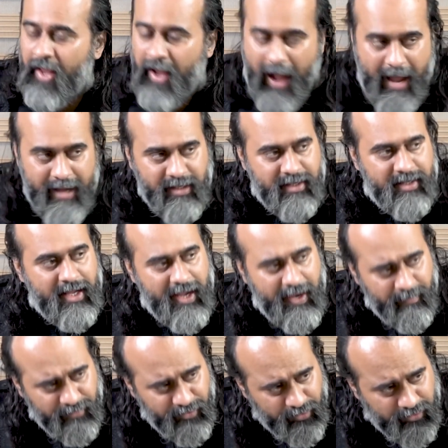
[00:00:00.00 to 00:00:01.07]
I
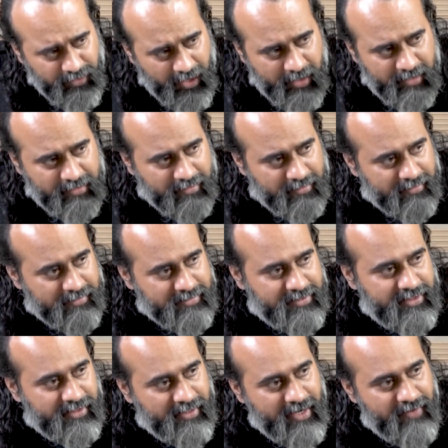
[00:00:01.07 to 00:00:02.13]
came to the
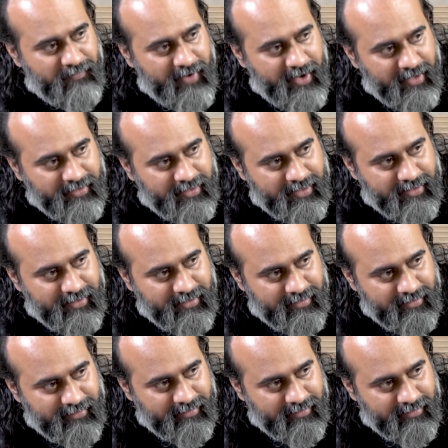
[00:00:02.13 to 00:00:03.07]
city where the